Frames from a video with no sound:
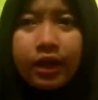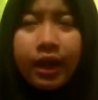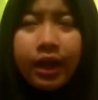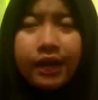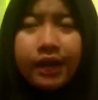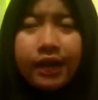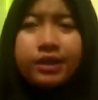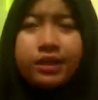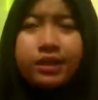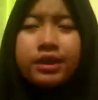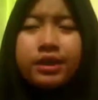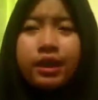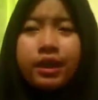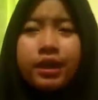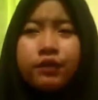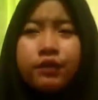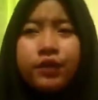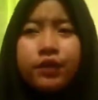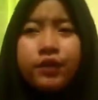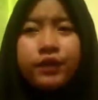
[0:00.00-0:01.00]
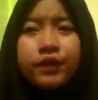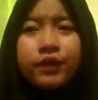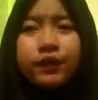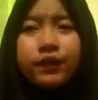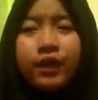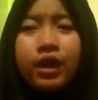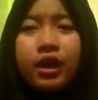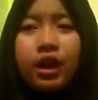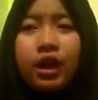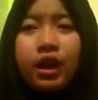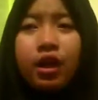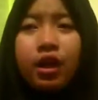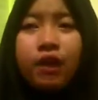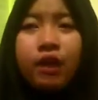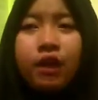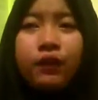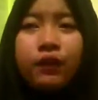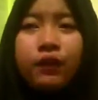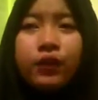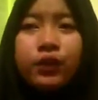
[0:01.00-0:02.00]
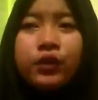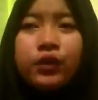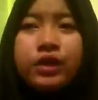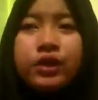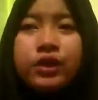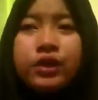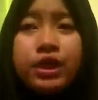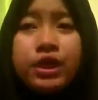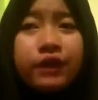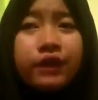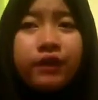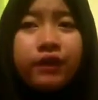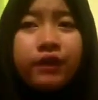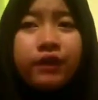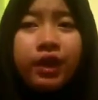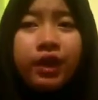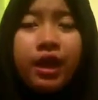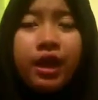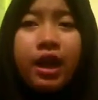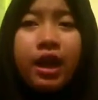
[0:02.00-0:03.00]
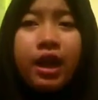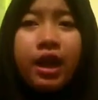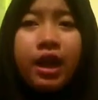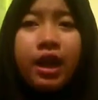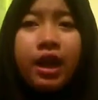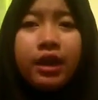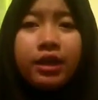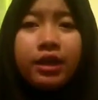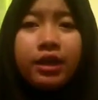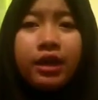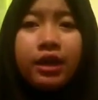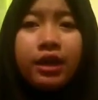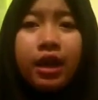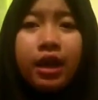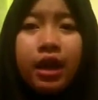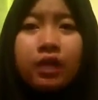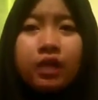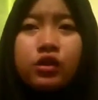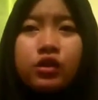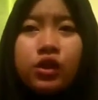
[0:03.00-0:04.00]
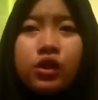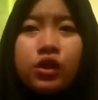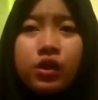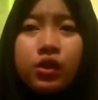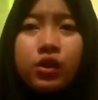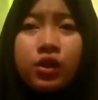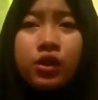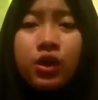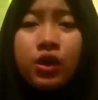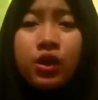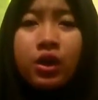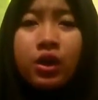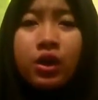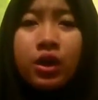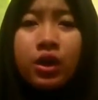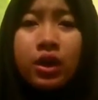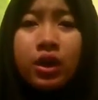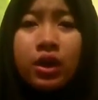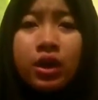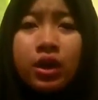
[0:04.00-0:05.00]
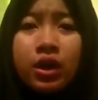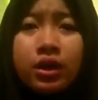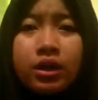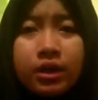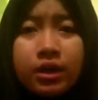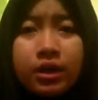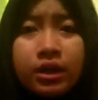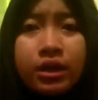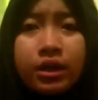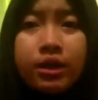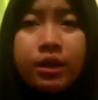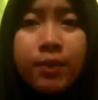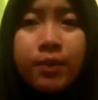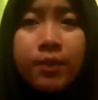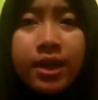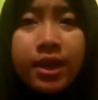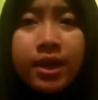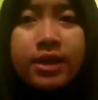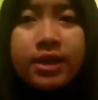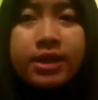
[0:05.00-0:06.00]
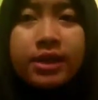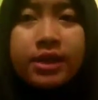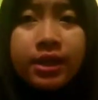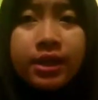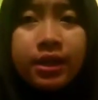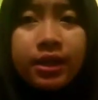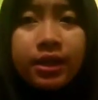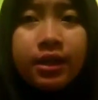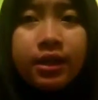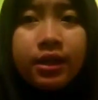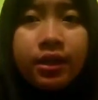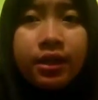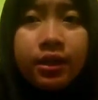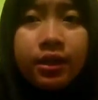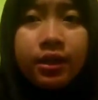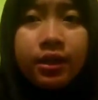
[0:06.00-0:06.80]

and then we fell up to the river and also the bicycle.